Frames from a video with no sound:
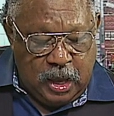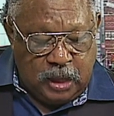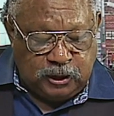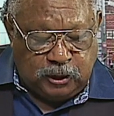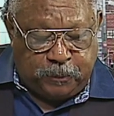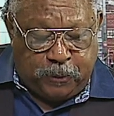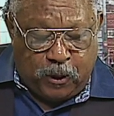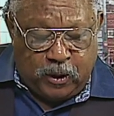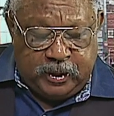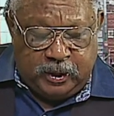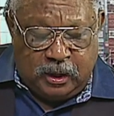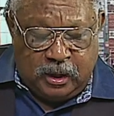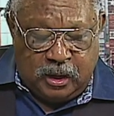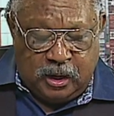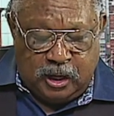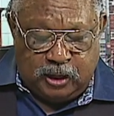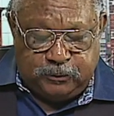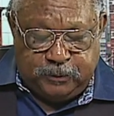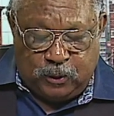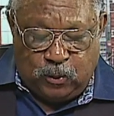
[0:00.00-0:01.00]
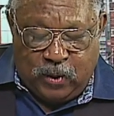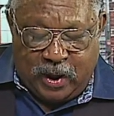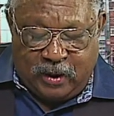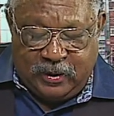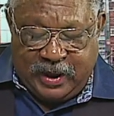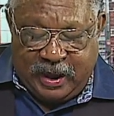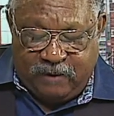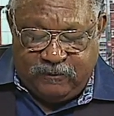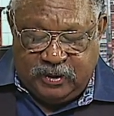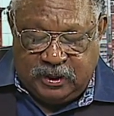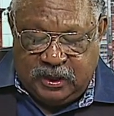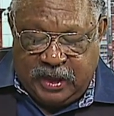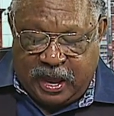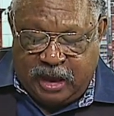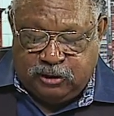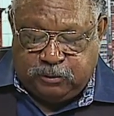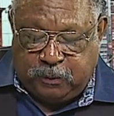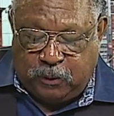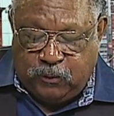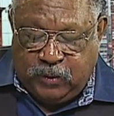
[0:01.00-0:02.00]
Supporting her husband while having
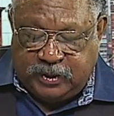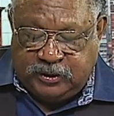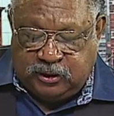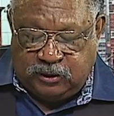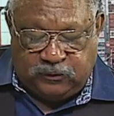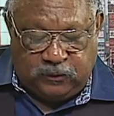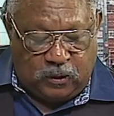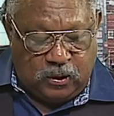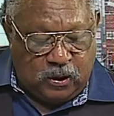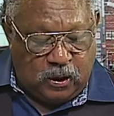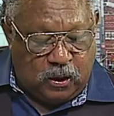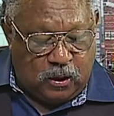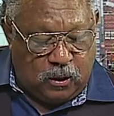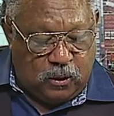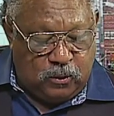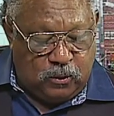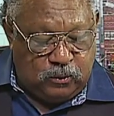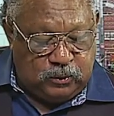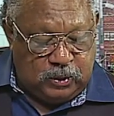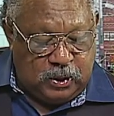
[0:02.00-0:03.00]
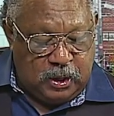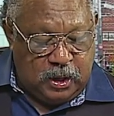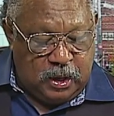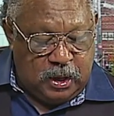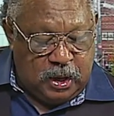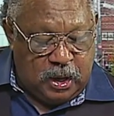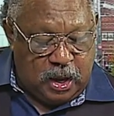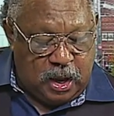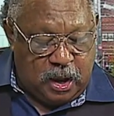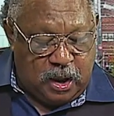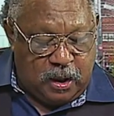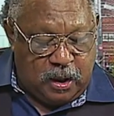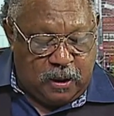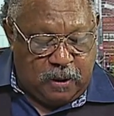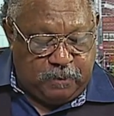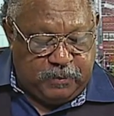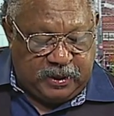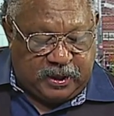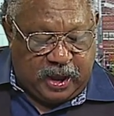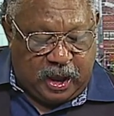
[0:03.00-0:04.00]
aspirations for her own uh,
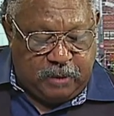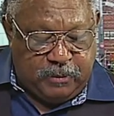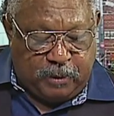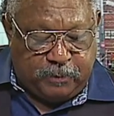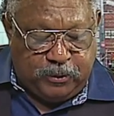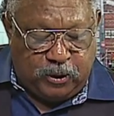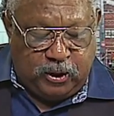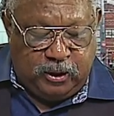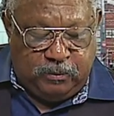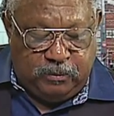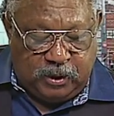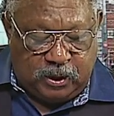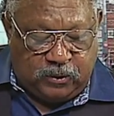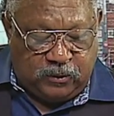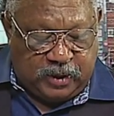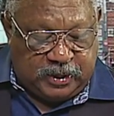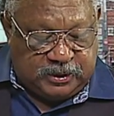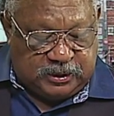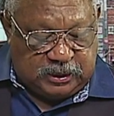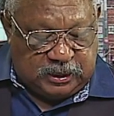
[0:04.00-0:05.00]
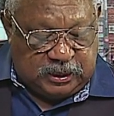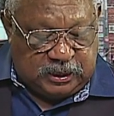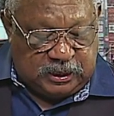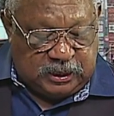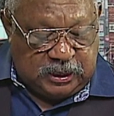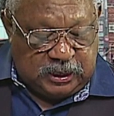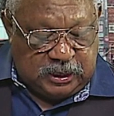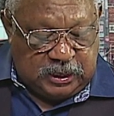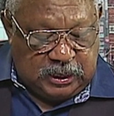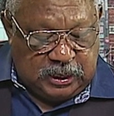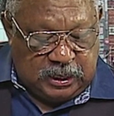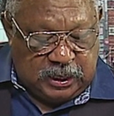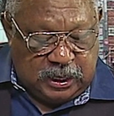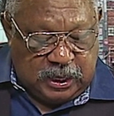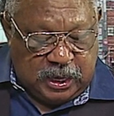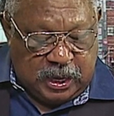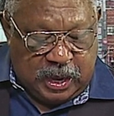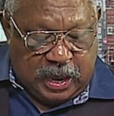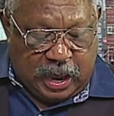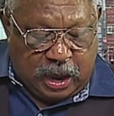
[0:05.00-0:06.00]
became a burden, McCray said.
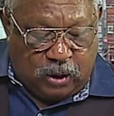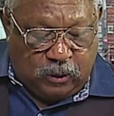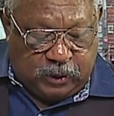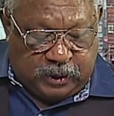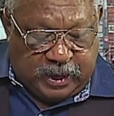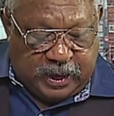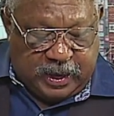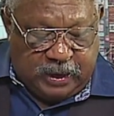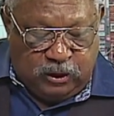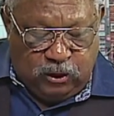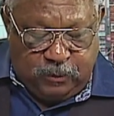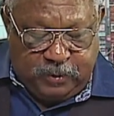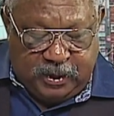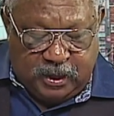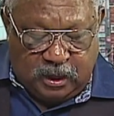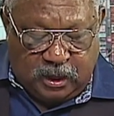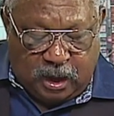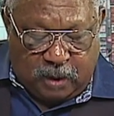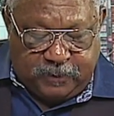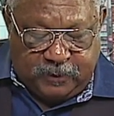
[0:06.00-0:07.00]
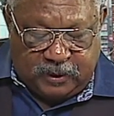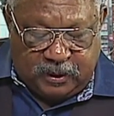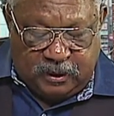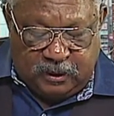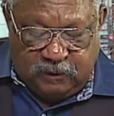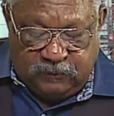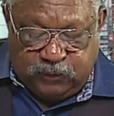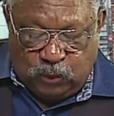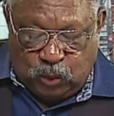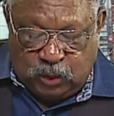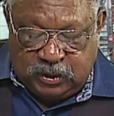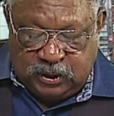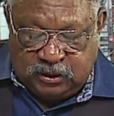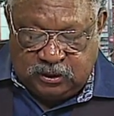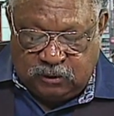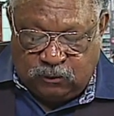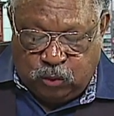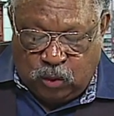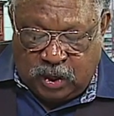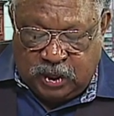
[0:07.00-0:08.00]
How can you be a couple in the fullness
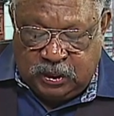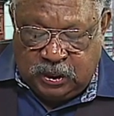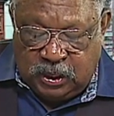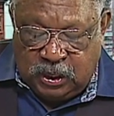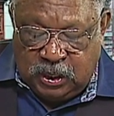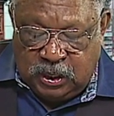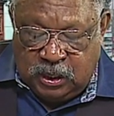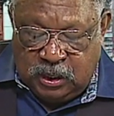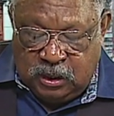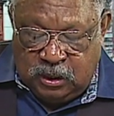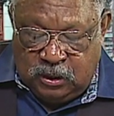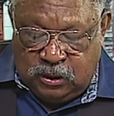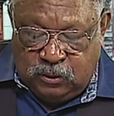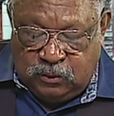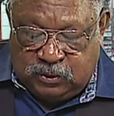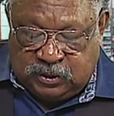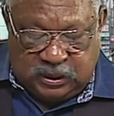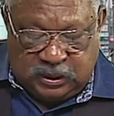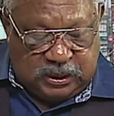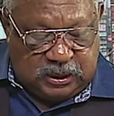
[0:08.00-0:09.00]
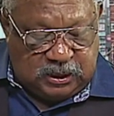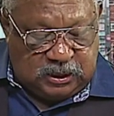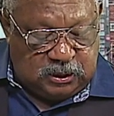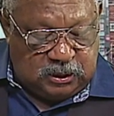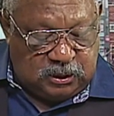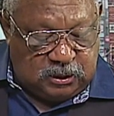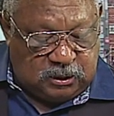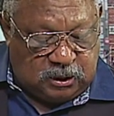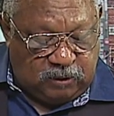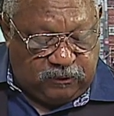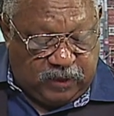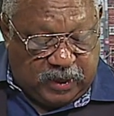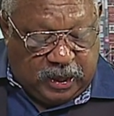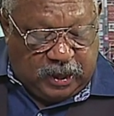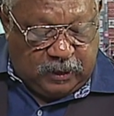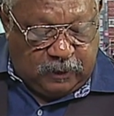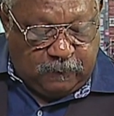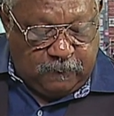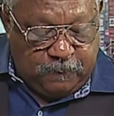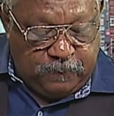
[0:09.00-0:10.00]
of what you tend to
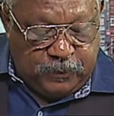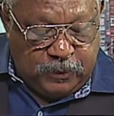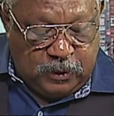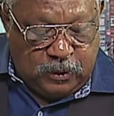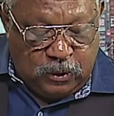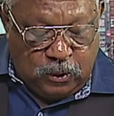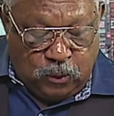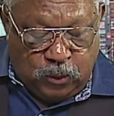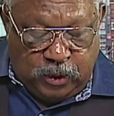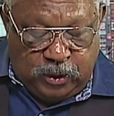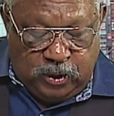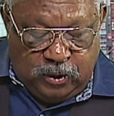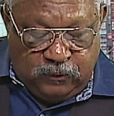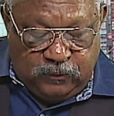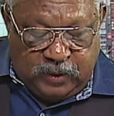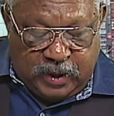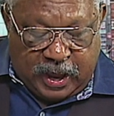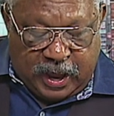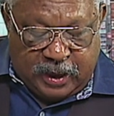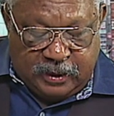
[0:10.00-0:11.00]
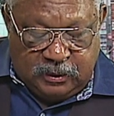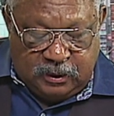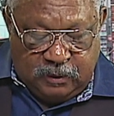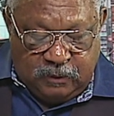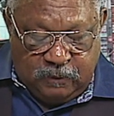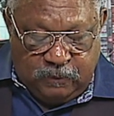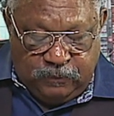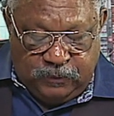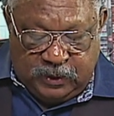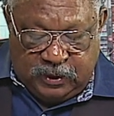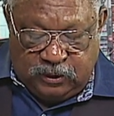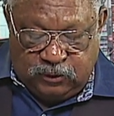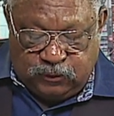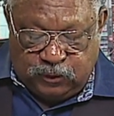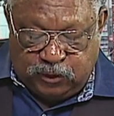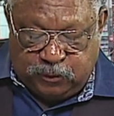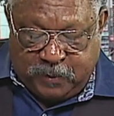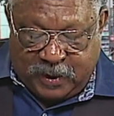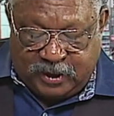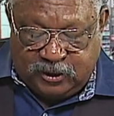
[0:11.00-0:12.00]
think when you've got these
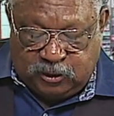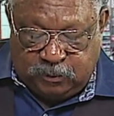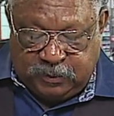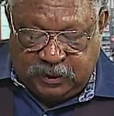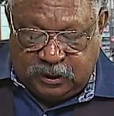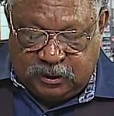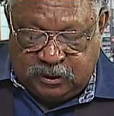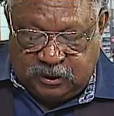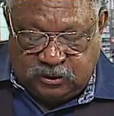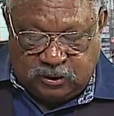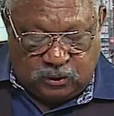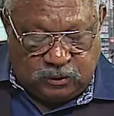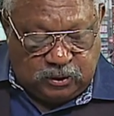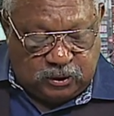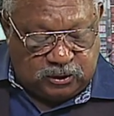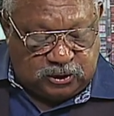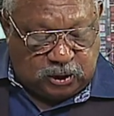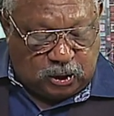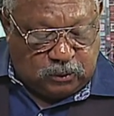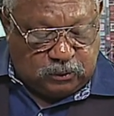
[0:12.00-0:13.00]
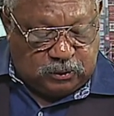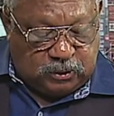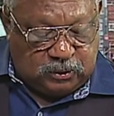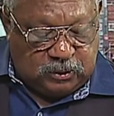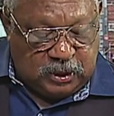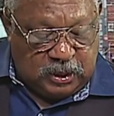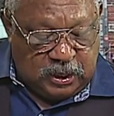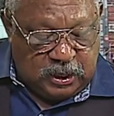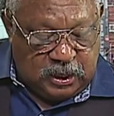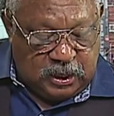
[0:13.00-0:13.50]
responsibilities on your shoulder